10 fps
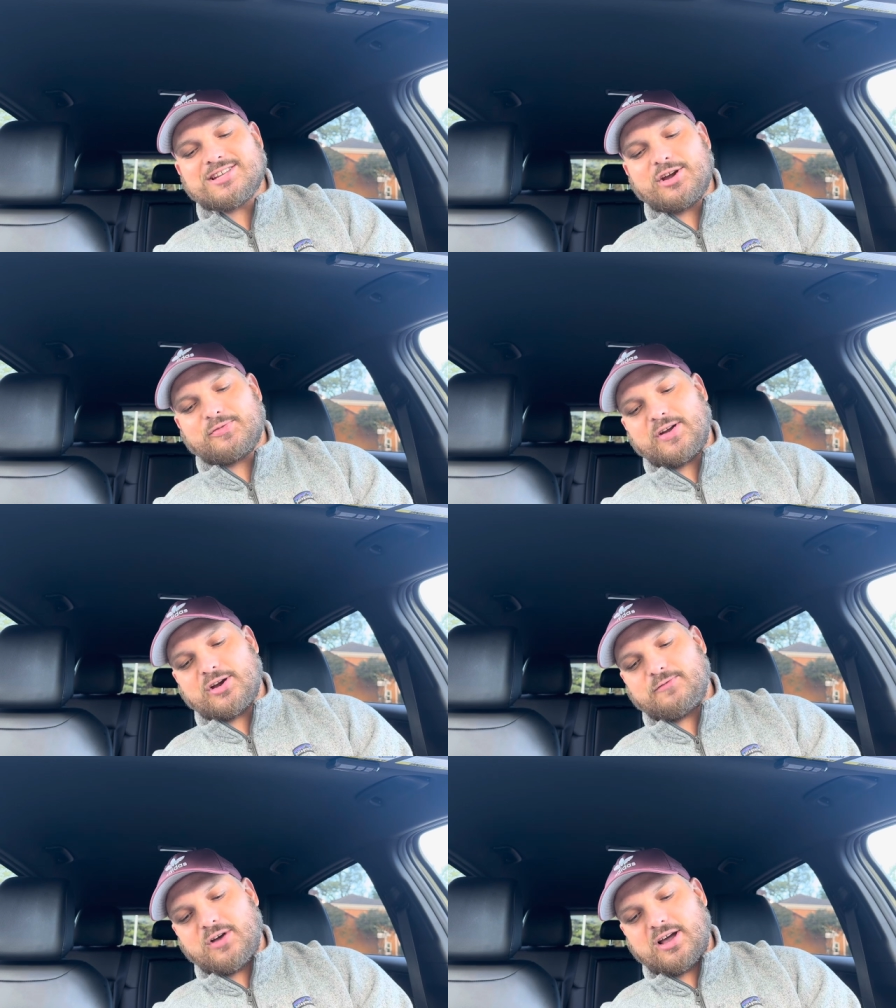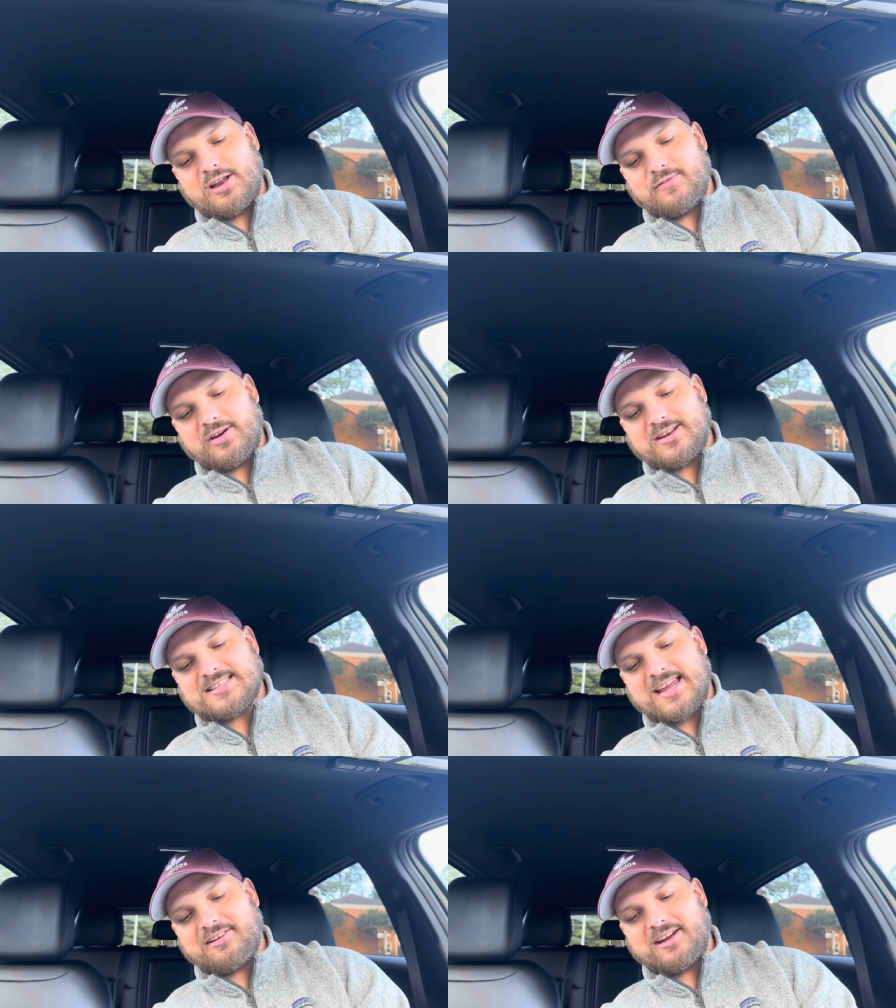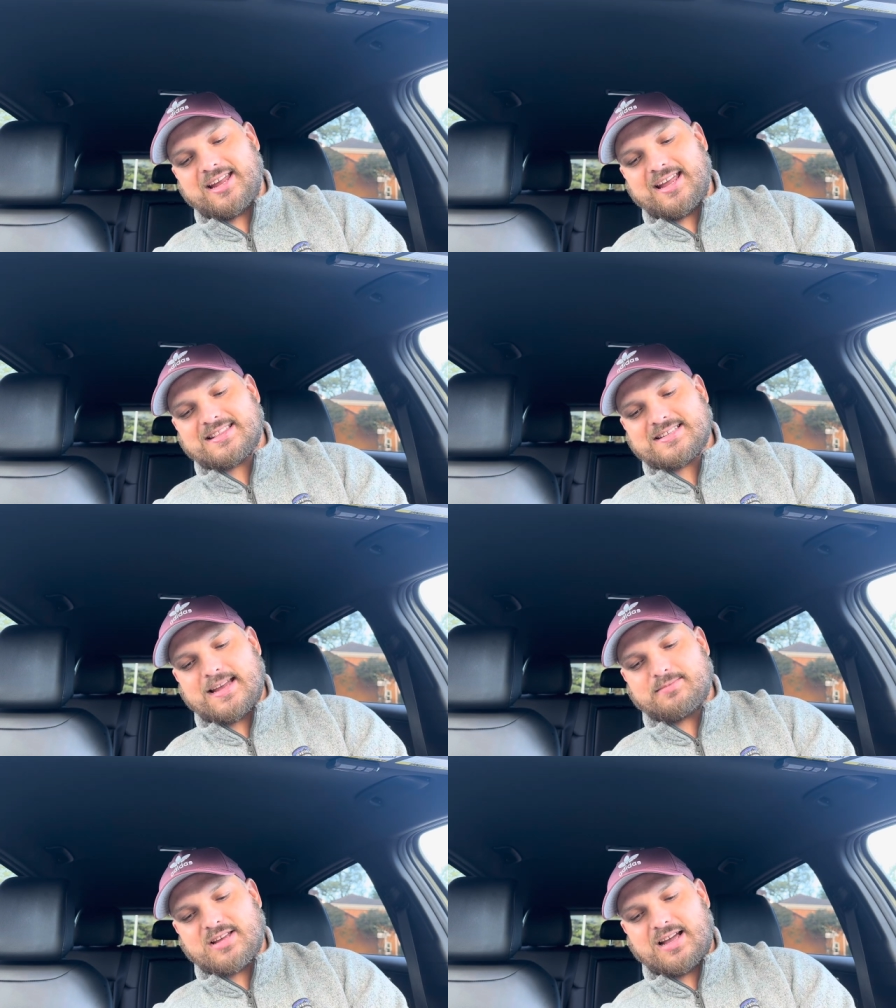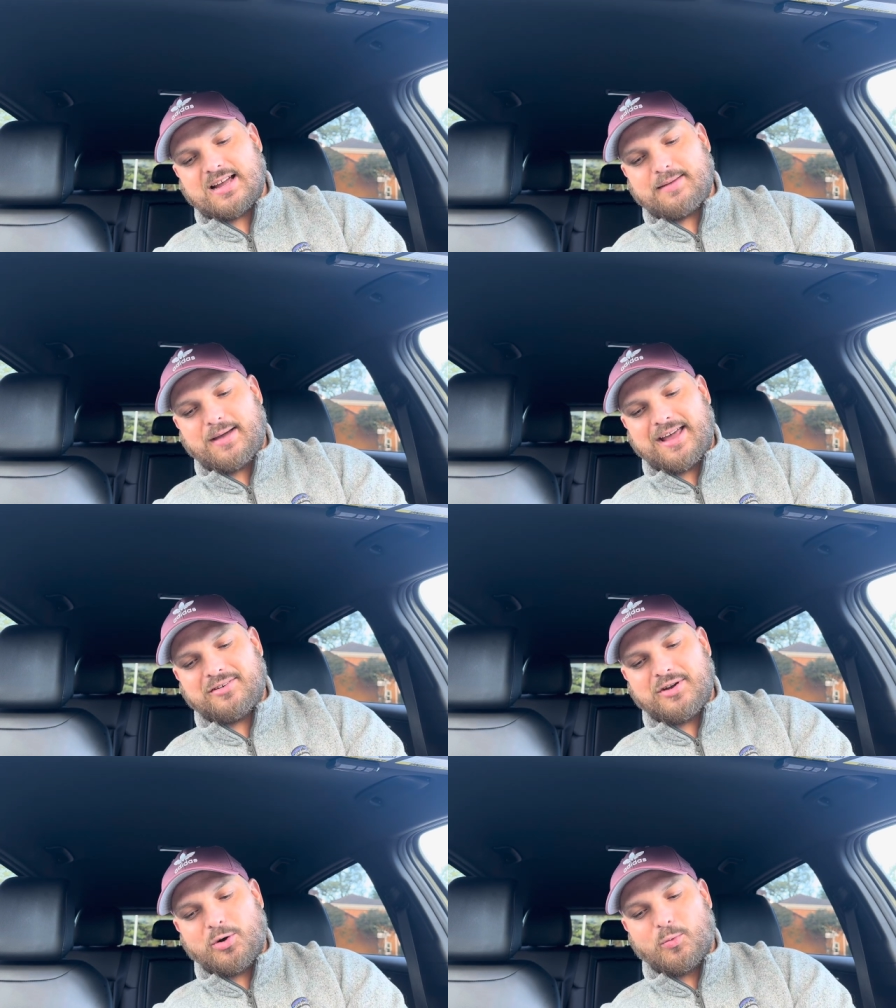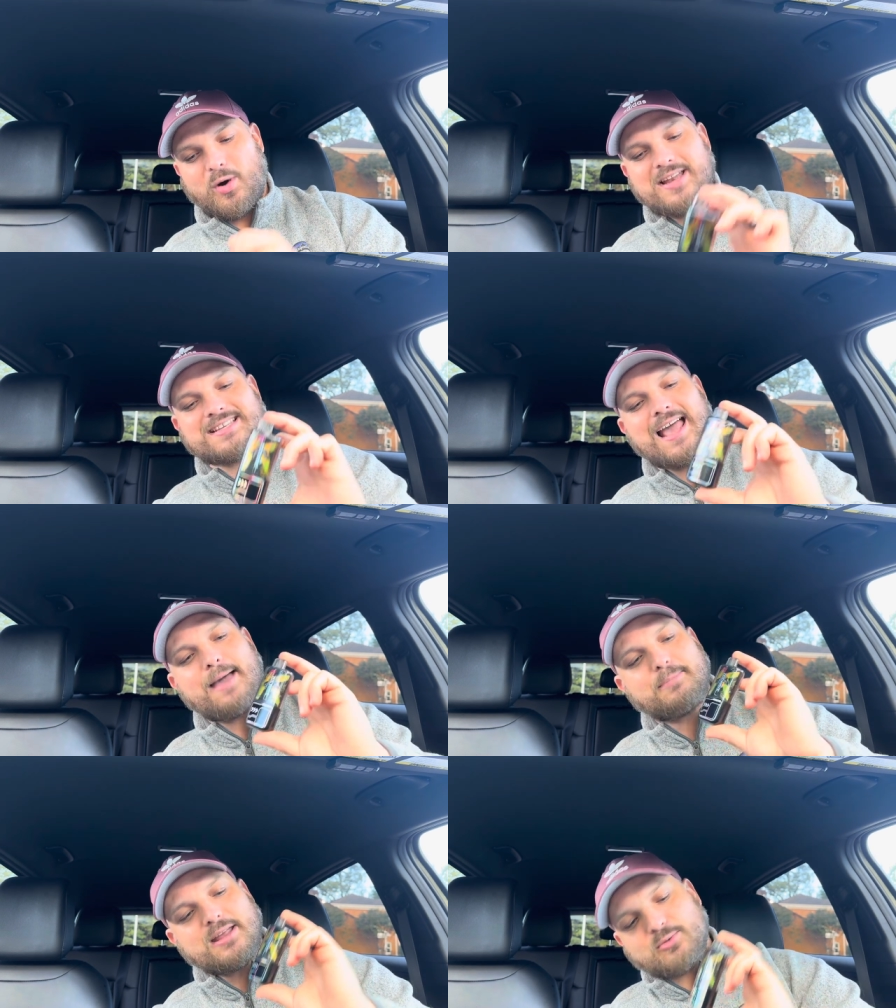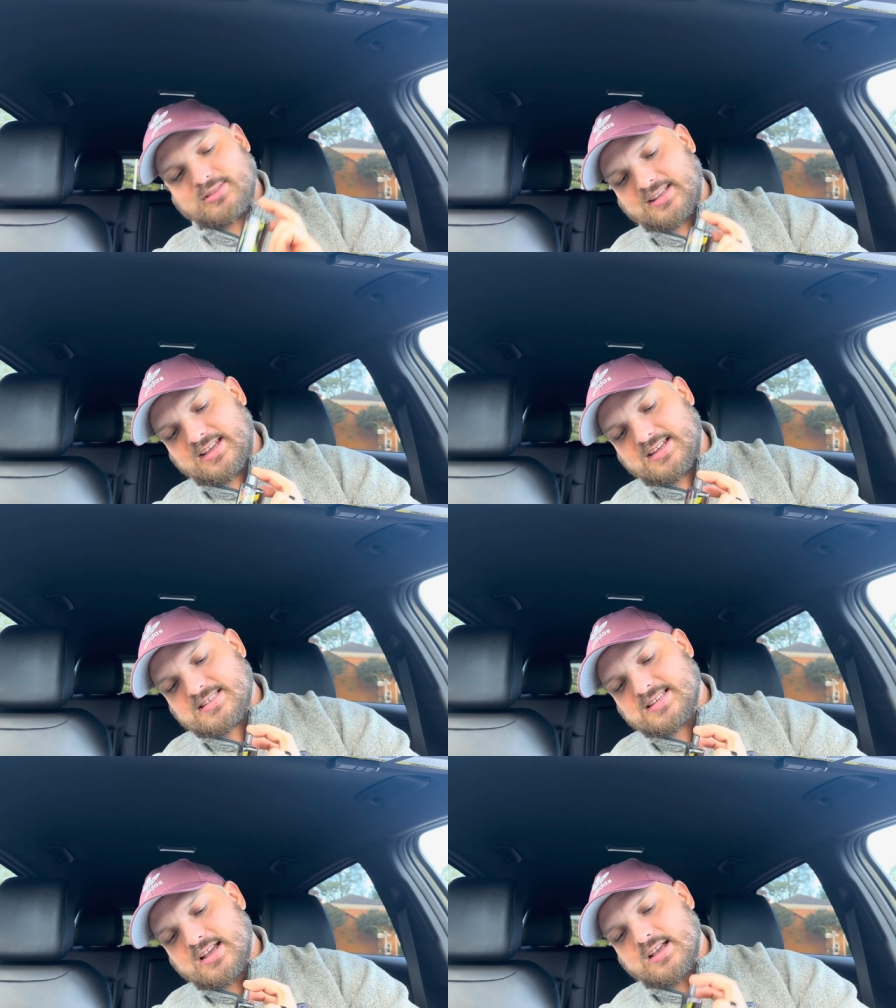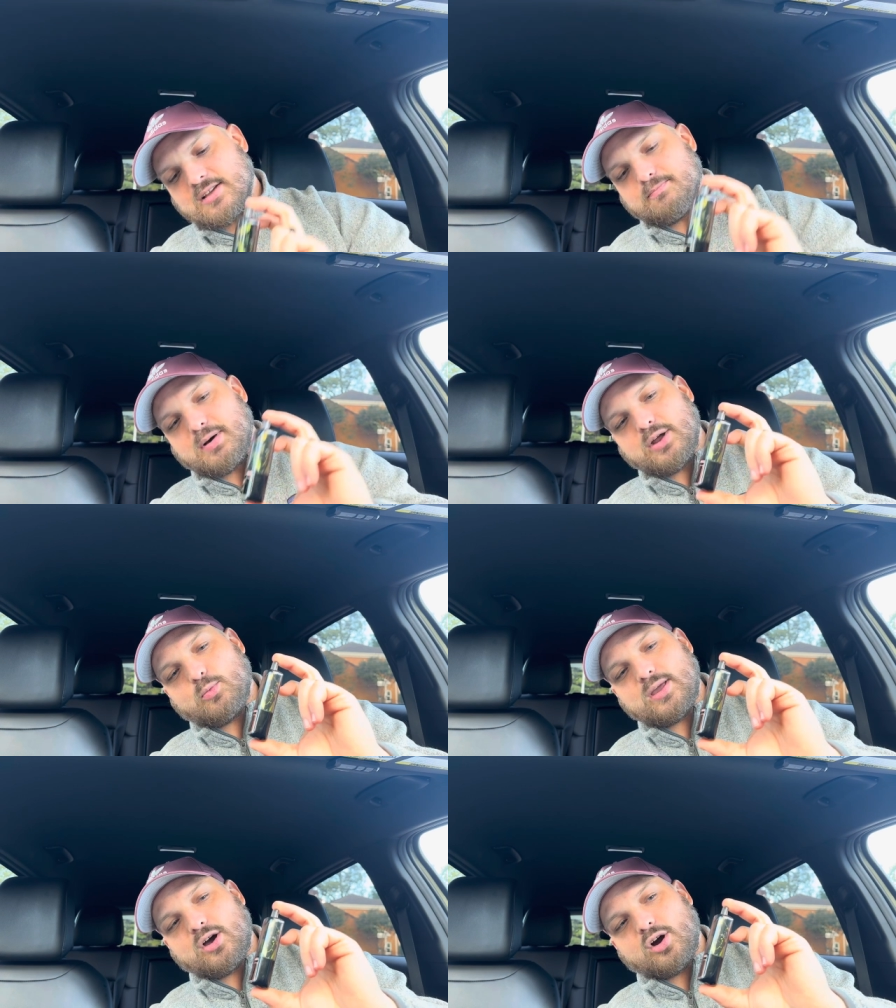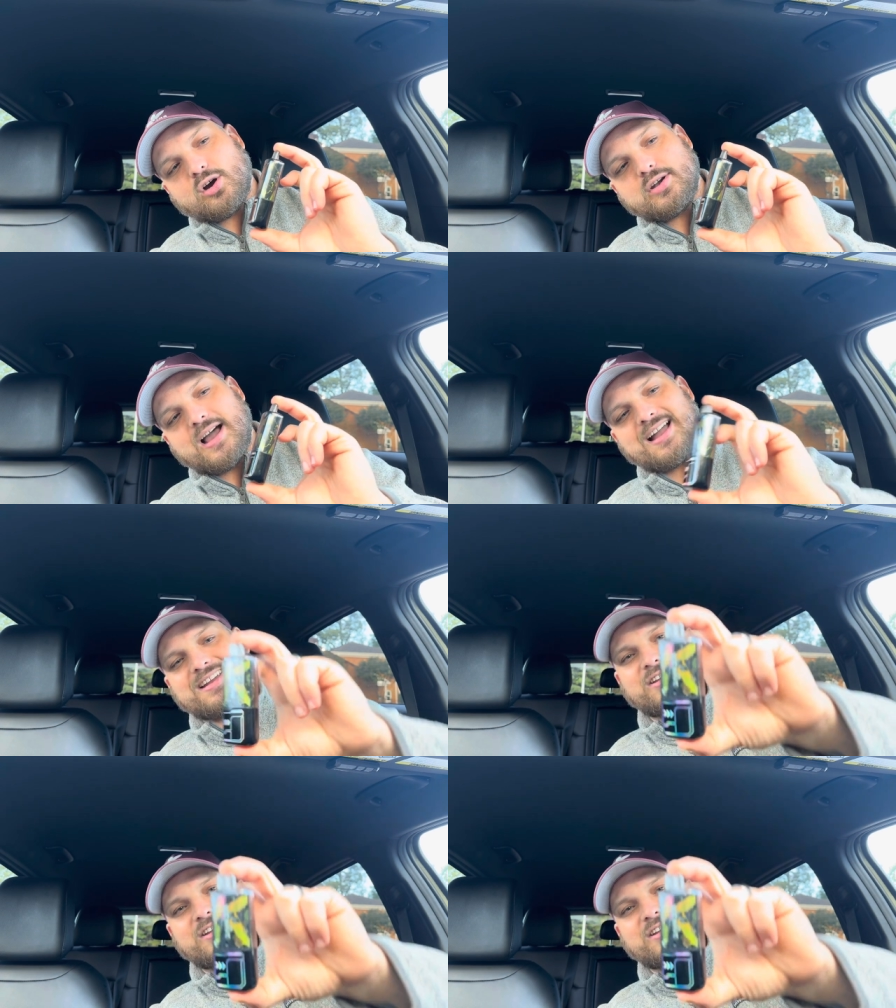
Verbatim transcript: look very fun, very scary at the same time. I don't know what is happening with these, but we are not going to